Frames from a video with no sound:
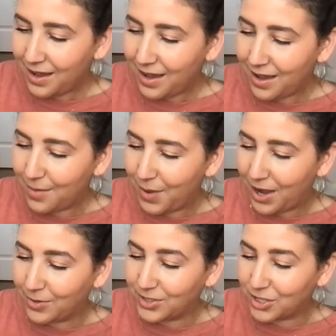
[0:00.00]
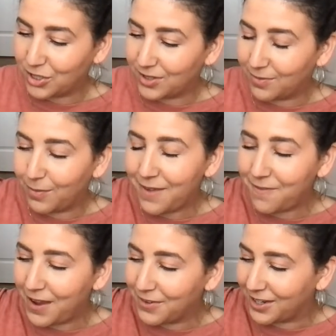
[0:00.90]
Um, I was, my
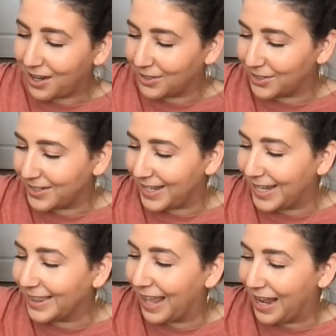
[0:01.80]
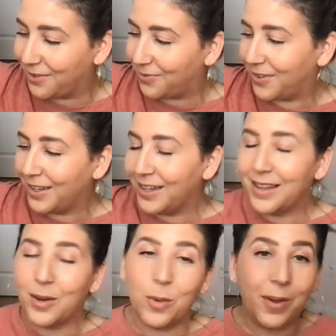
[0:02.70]
favorite colors in life,
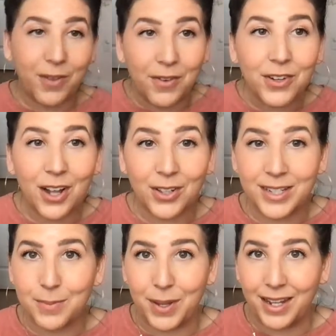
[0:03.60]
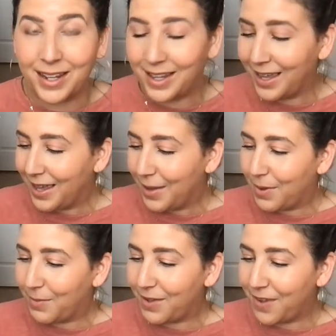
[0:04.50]
well, my favorite color is pink,
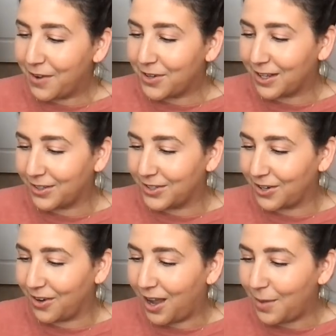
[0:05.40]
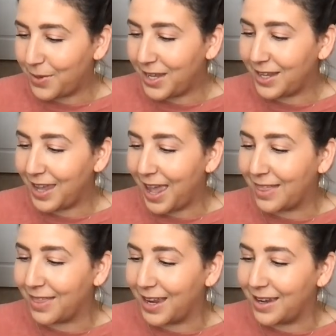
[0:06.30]
but my favorite colors are hot pink
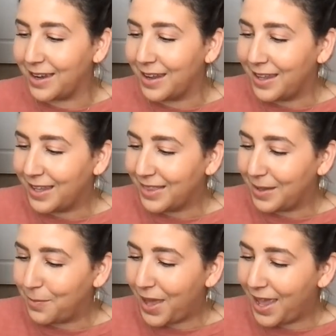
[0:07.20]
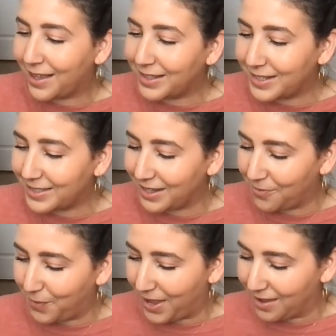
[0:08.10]
and then the palest
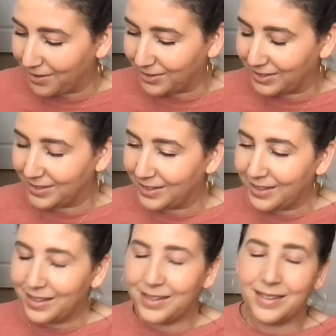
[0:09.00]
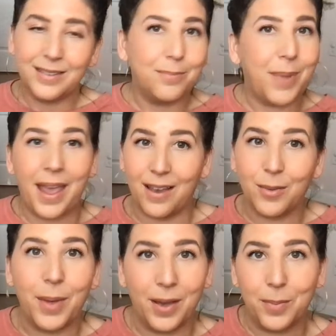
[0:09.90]
of pale
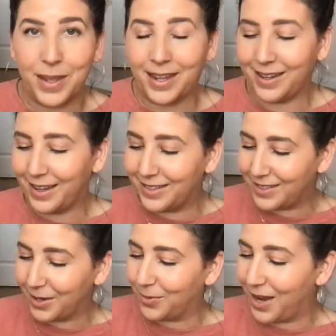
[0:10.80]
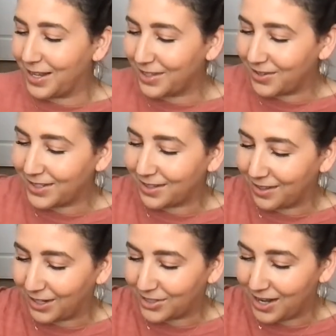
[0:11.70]
pale, pale pink. And so when I saw this
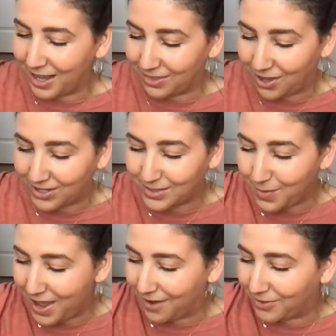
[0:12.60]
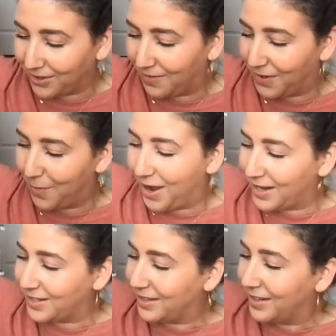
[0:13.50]
collection, I lost my ever loving
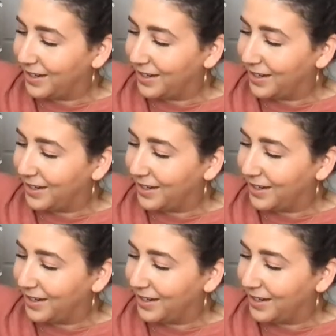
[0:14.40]
mind